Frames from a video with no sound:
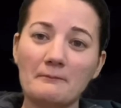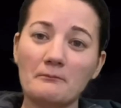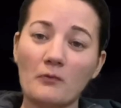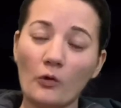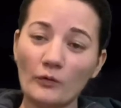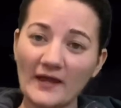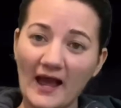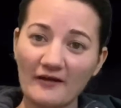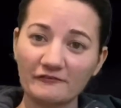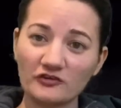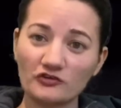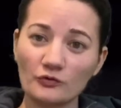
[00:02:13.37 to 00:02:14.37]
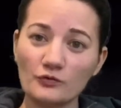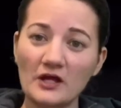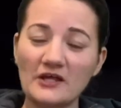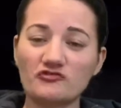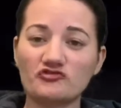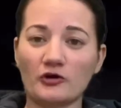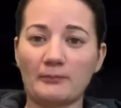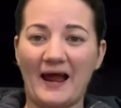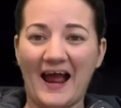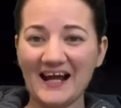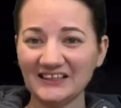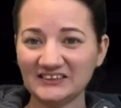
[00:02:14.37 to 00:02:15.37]
All you have to do is drop a
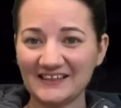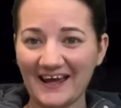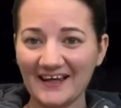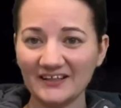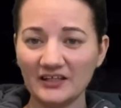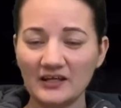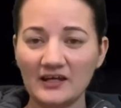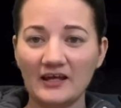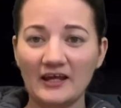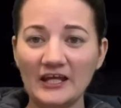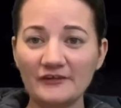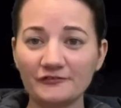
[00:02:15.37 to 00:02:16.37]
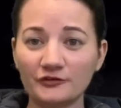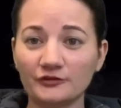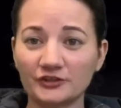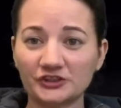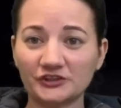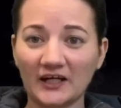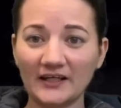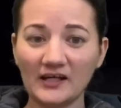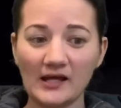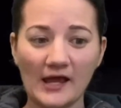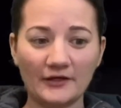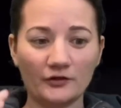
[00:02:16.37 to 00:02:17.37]
hashtag. If you're in
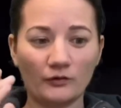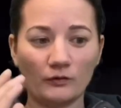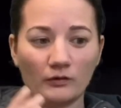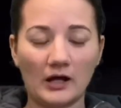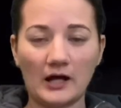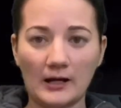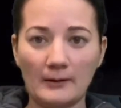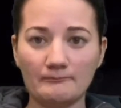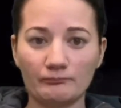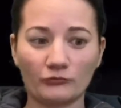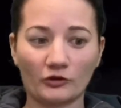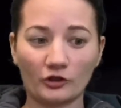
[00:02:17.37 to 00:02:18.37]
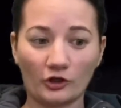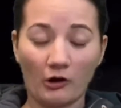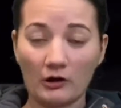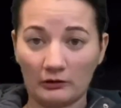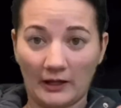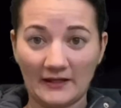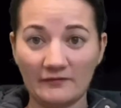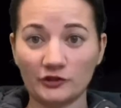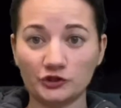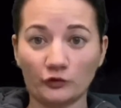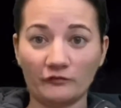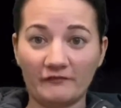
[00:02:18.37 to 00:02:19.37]
Australia and you're in the
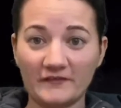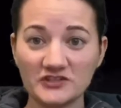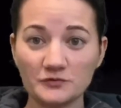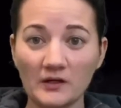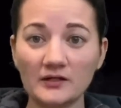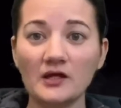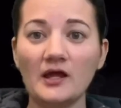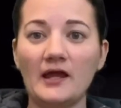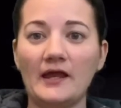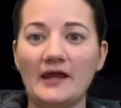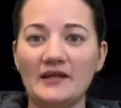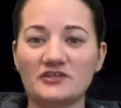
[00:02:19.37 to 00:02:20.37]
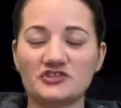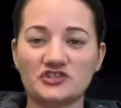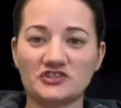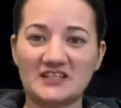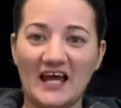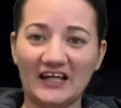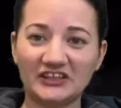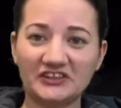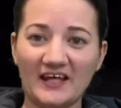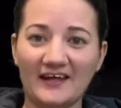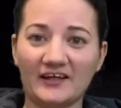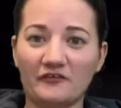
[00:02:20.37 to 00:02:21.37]
draw for this one, it is just
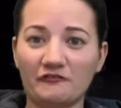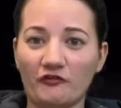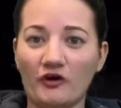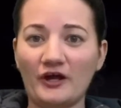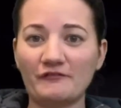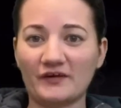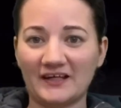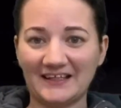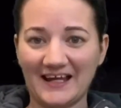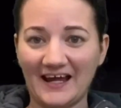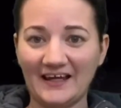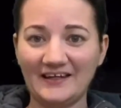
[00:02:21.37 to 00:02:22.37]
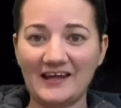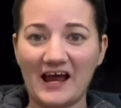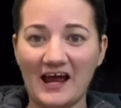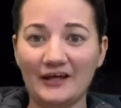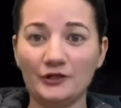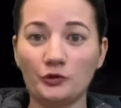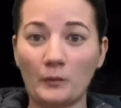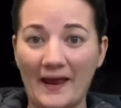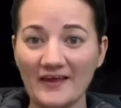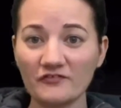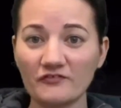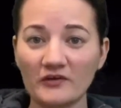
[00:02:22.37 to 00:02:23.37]
hashtag
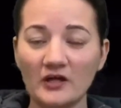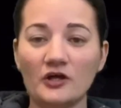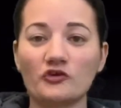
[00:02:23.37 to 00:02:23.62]
5KAUS.